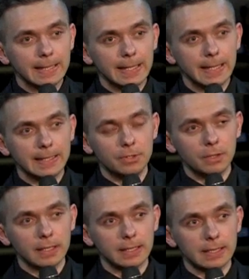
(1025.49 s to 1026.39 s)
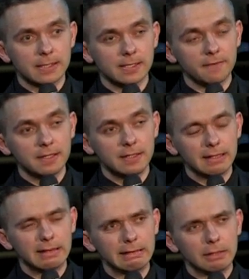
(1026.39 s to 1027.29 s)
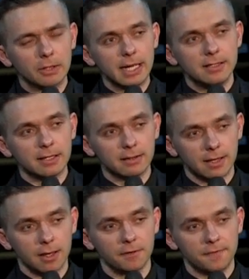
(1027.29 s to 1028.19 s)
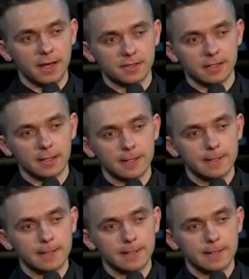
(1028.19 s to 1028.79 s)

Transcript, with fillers: And during 17th or 18th day of fasting,